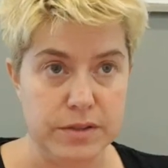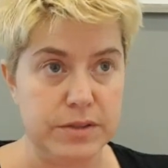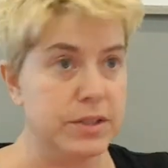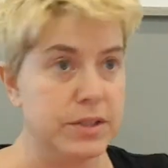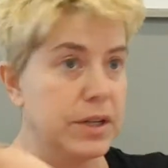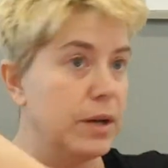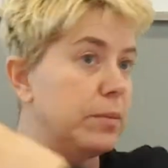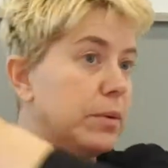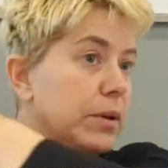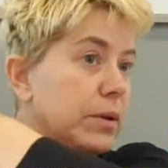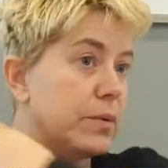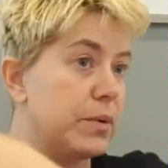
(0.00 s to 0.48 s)

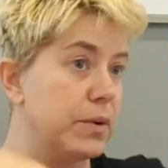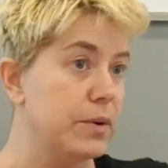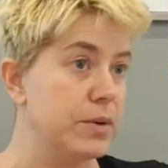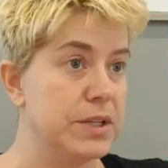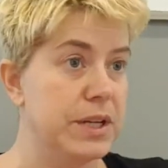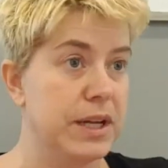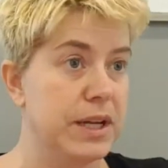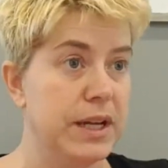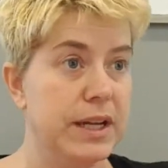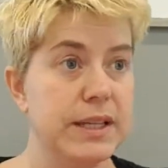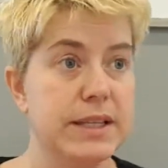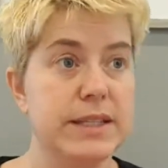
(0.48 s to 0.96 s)
double
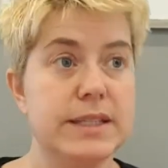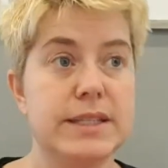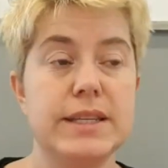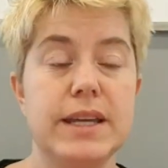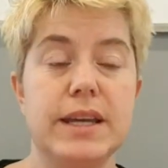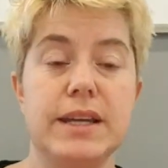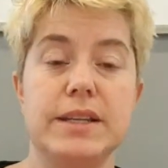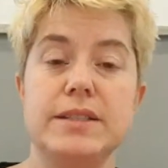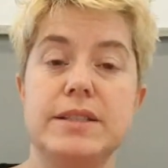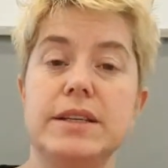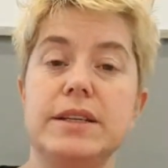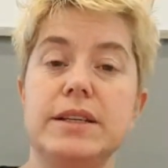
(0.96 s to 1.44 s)
crochets
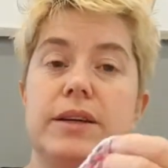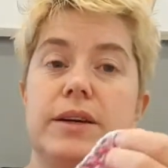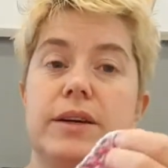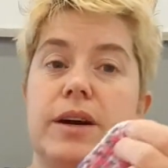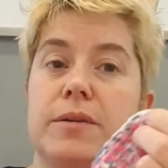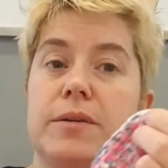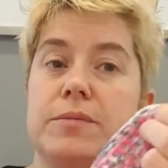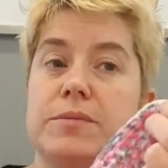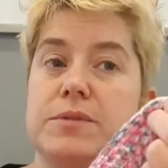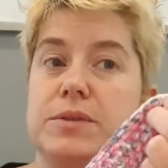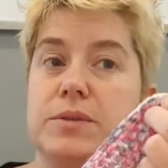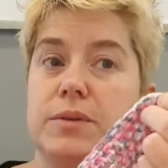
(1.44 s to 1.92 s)
until you
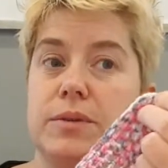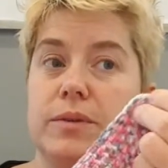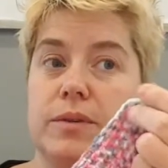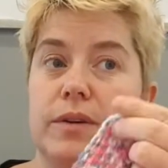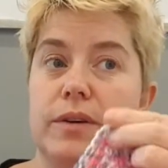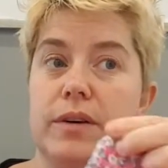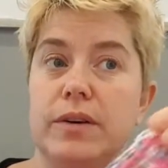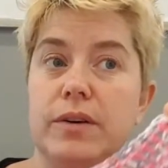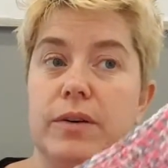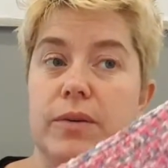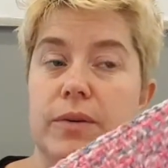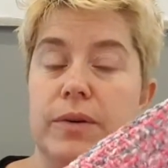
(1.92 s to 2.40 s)
come to
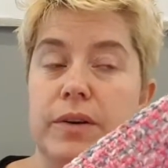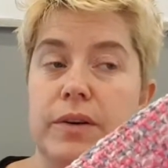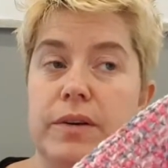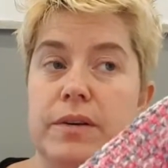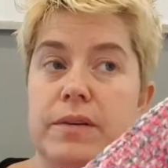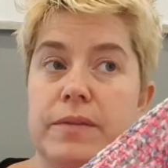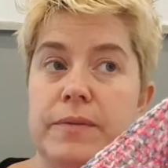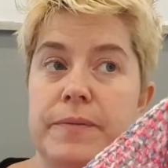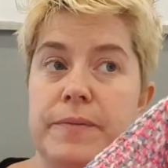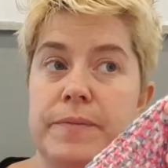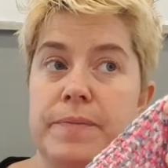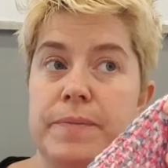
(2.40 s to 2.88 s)
a corner,